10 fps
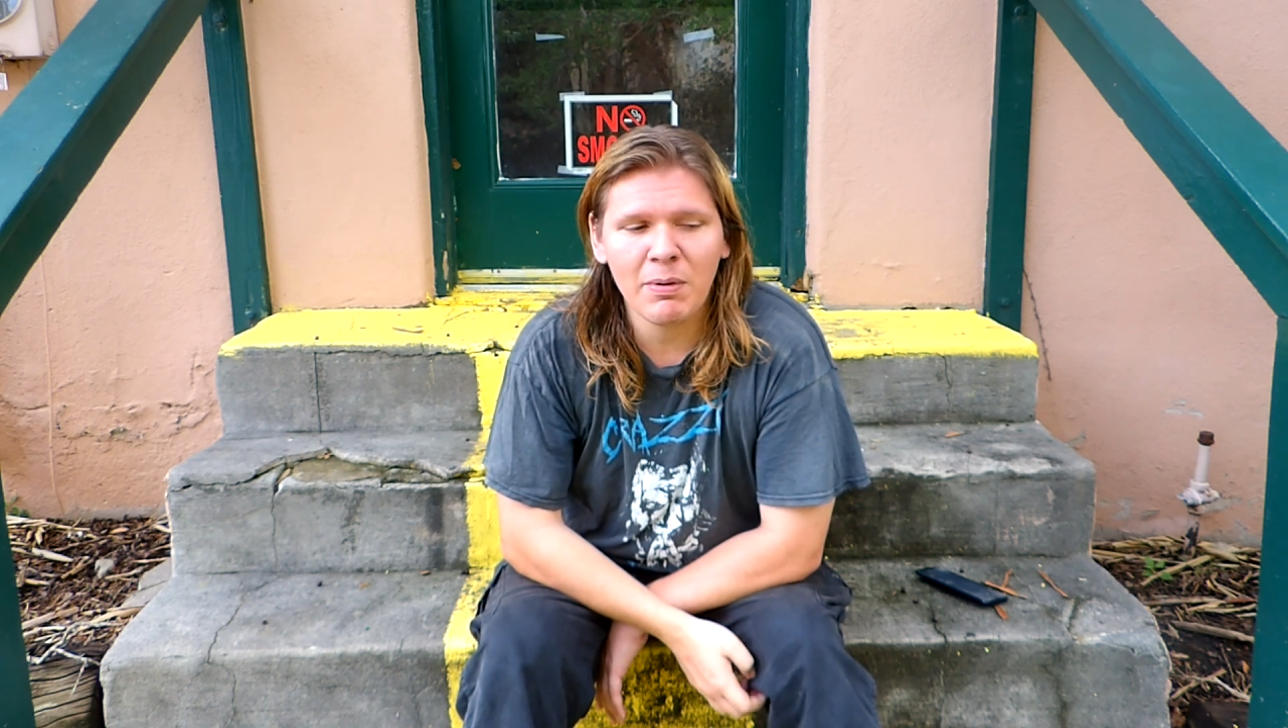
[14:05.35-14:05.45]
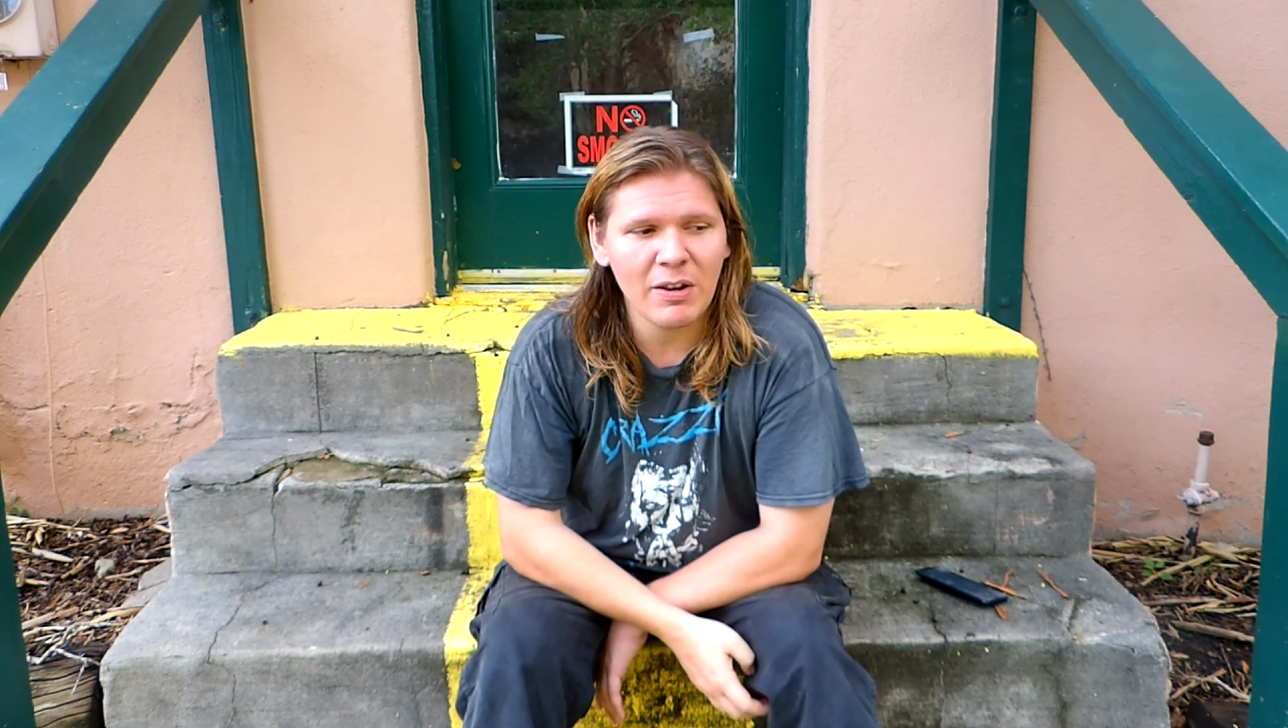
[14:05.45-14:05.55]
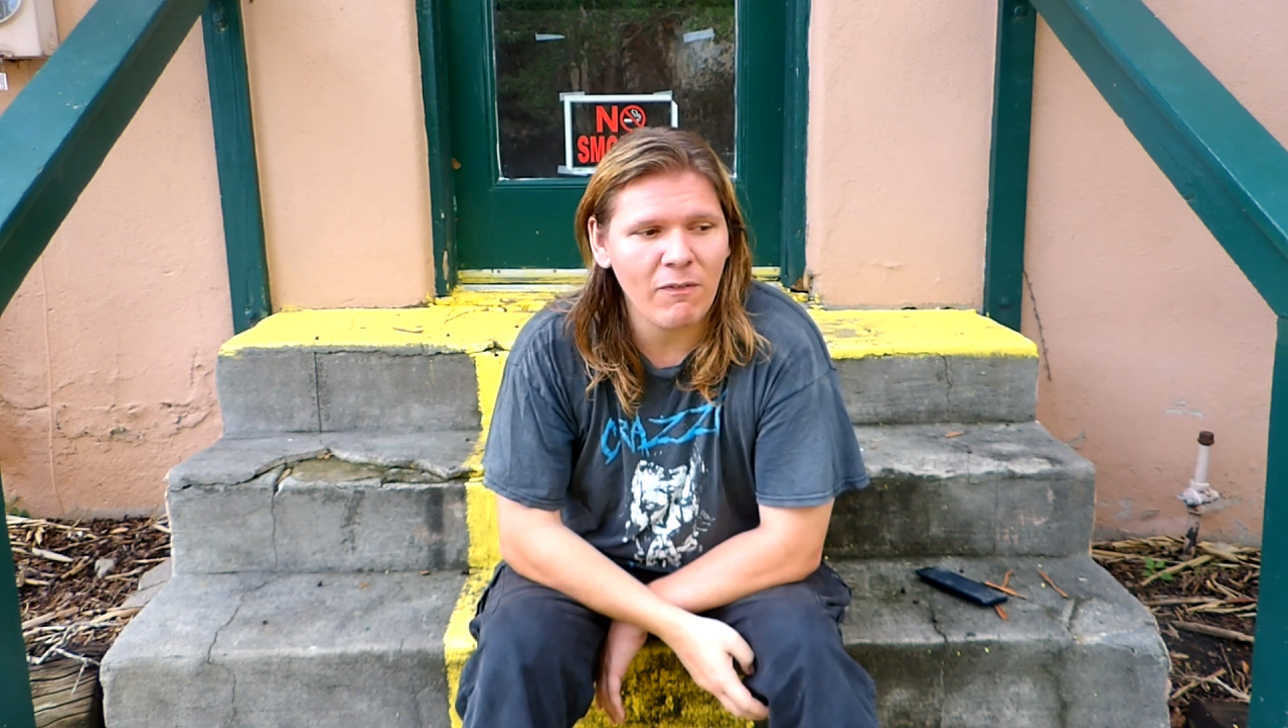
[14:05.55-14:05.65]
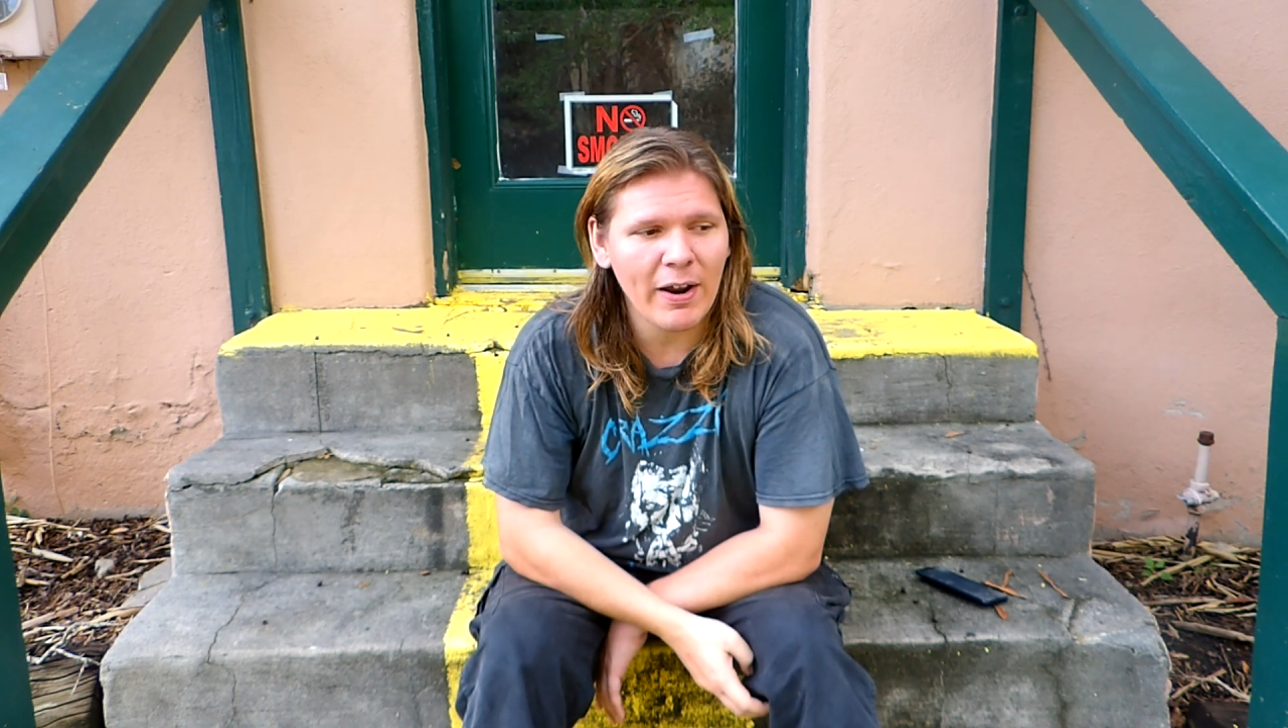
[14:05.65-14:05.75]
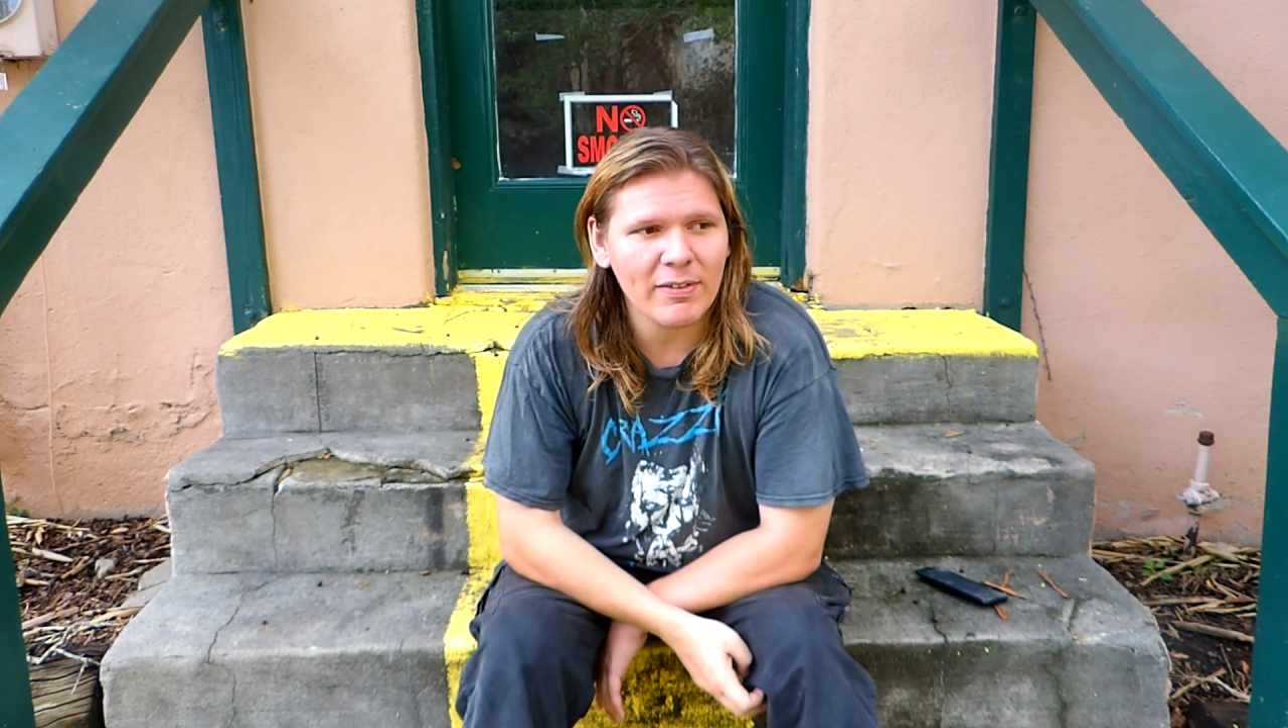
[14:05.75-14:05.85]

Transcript: been invited